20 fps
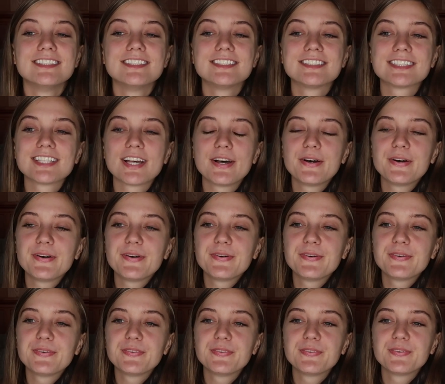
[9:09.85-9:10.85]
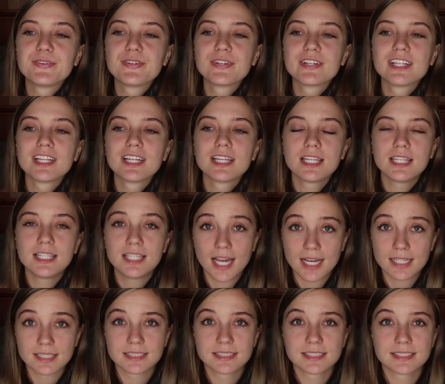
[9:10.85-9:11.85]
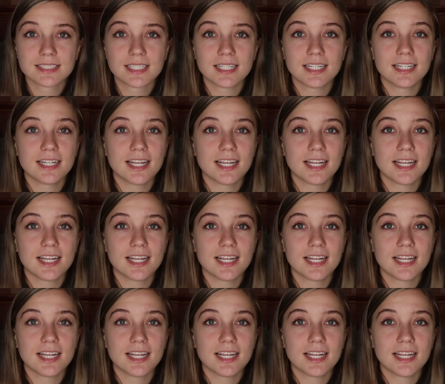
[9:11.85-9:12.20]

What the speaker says: So yes.